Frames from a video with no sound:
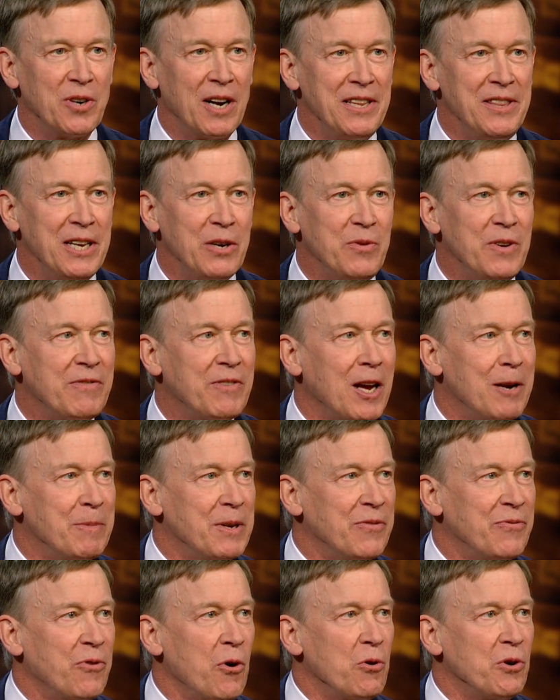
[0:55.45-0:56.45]
I think we've got to be
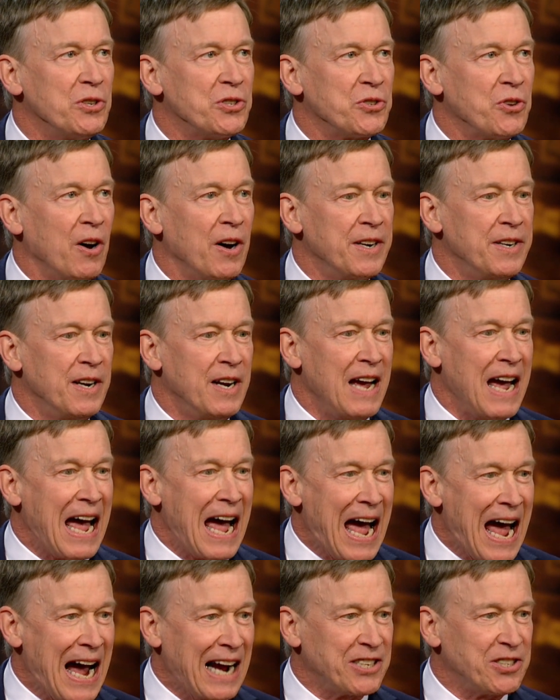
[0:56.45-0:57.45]
focused on
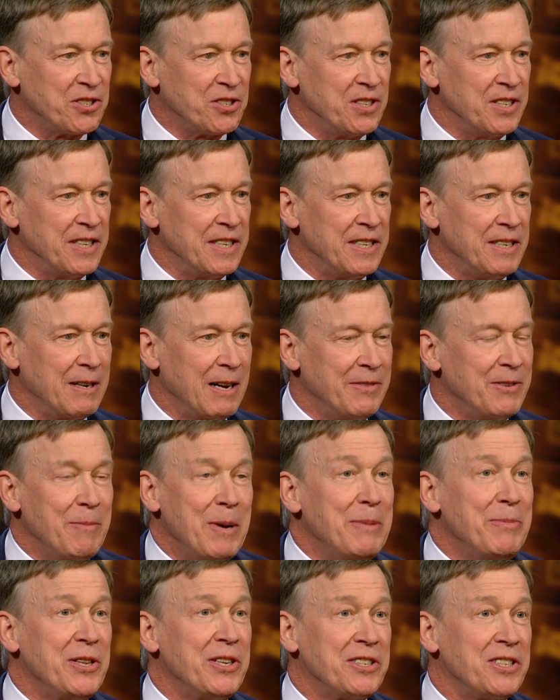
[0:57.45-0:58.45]
actually, and
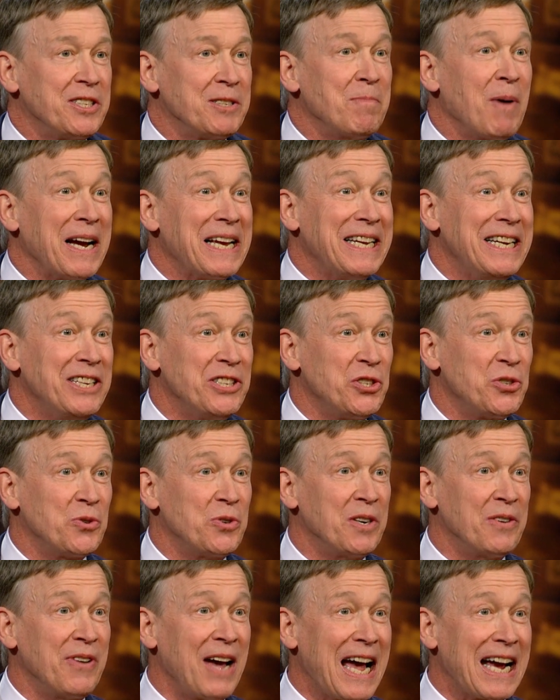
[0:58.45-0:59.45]
maybe this is my
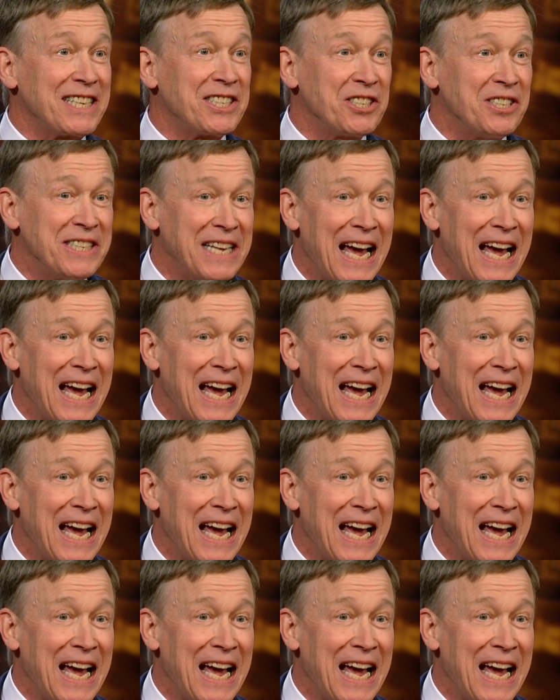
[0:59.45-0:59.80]
history of actually